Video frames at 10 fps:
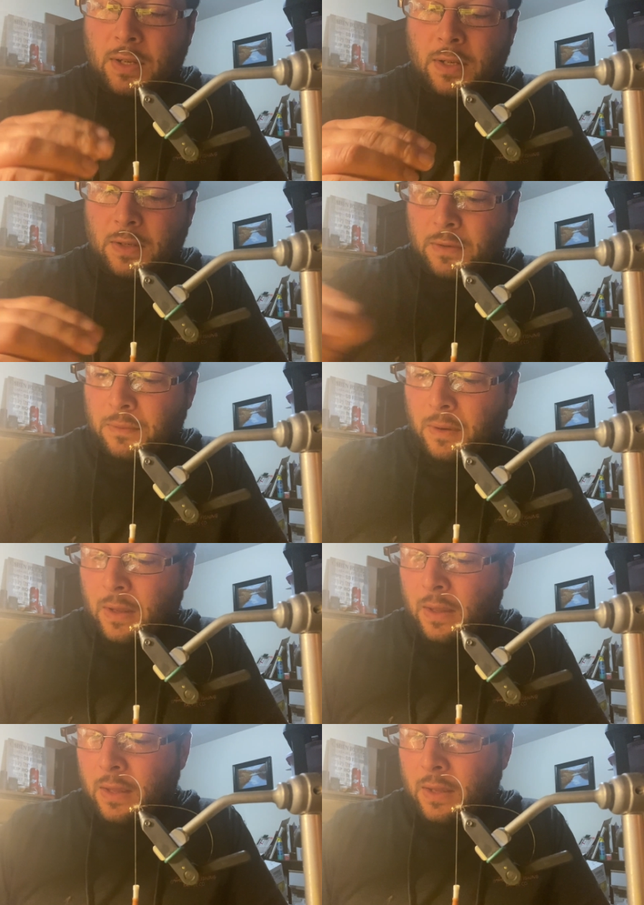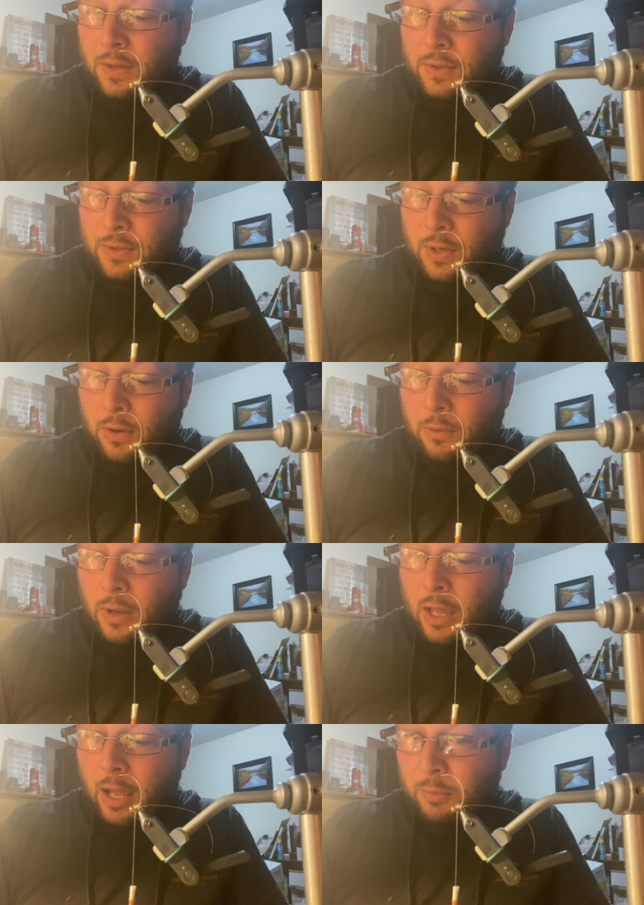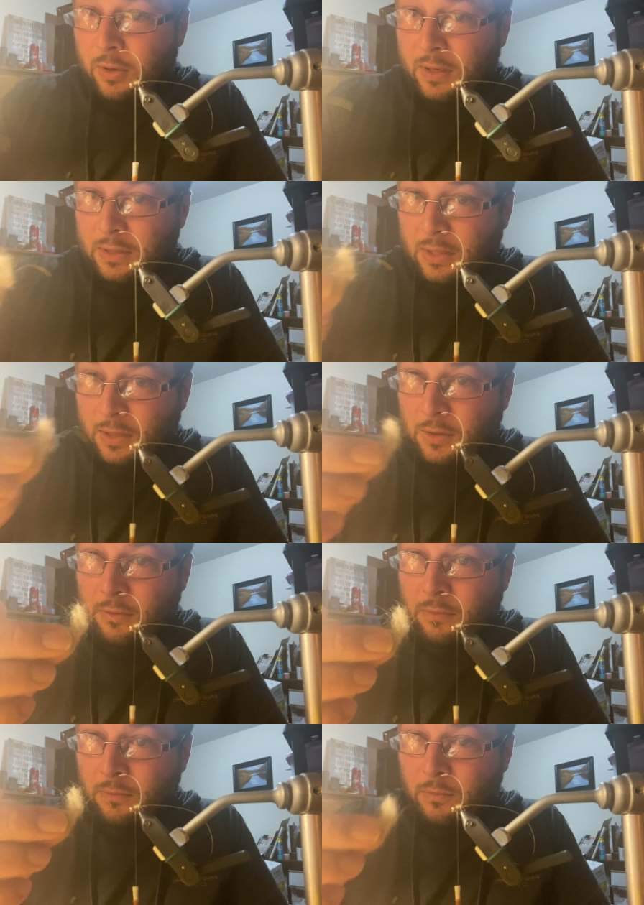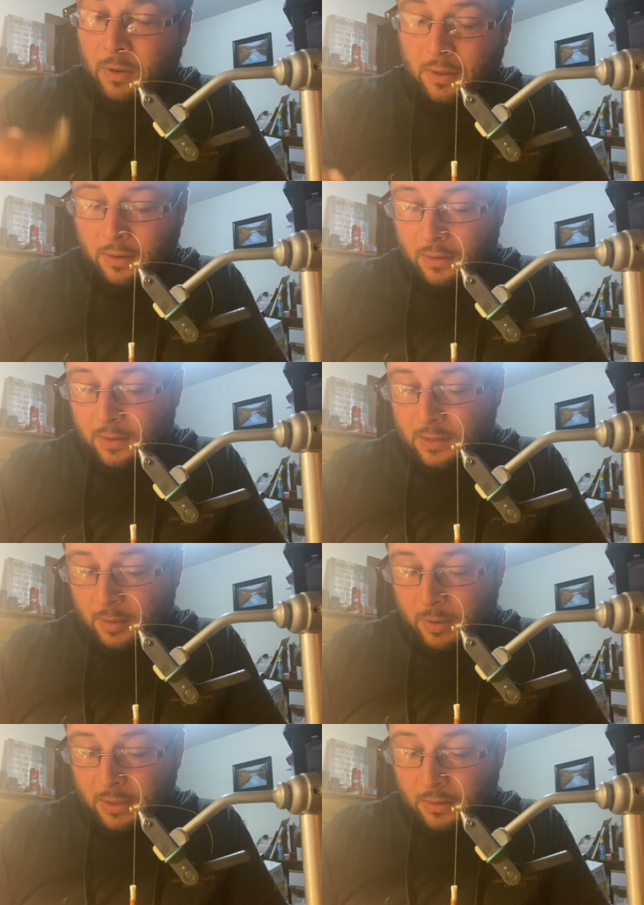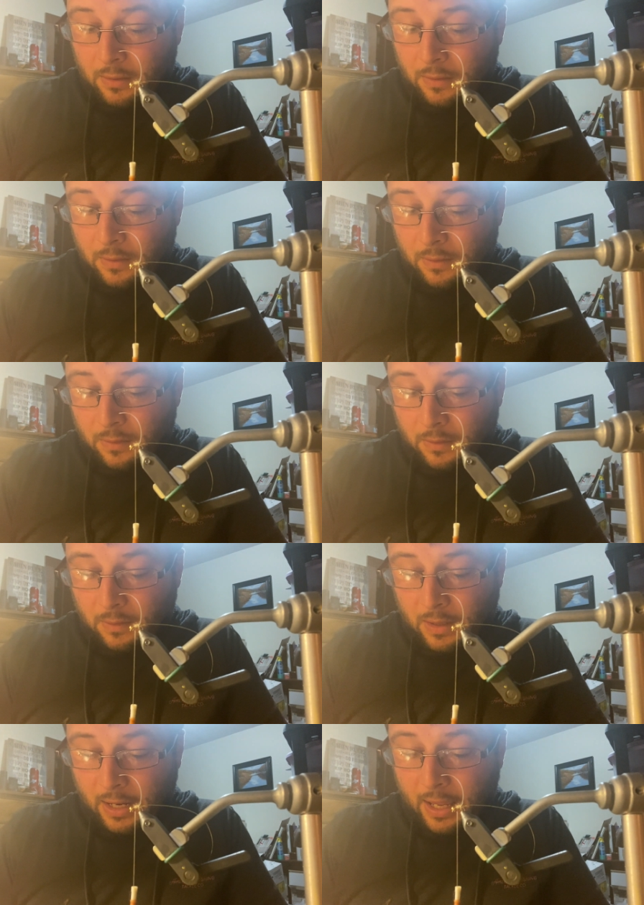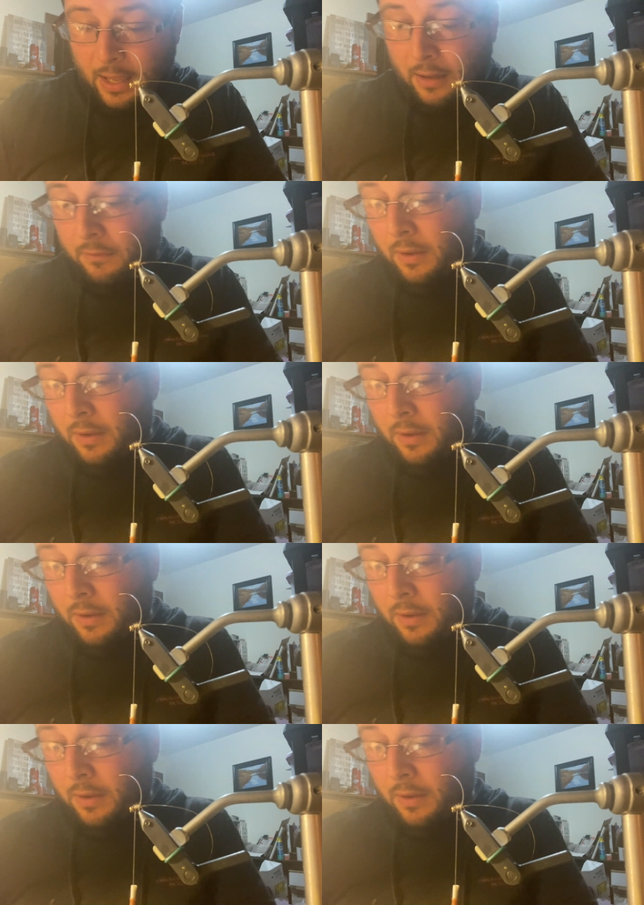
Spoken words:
you to do. So I'm going to continue with the dubbing that I have,